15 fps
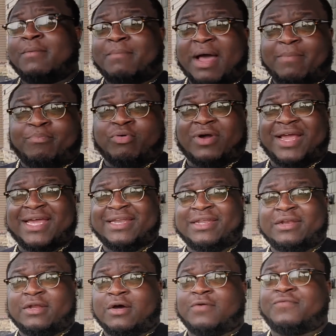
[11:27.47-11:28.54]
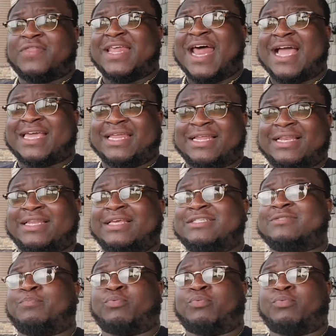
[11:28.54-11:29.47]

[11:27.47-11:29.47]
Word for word: my brand enough that I can at least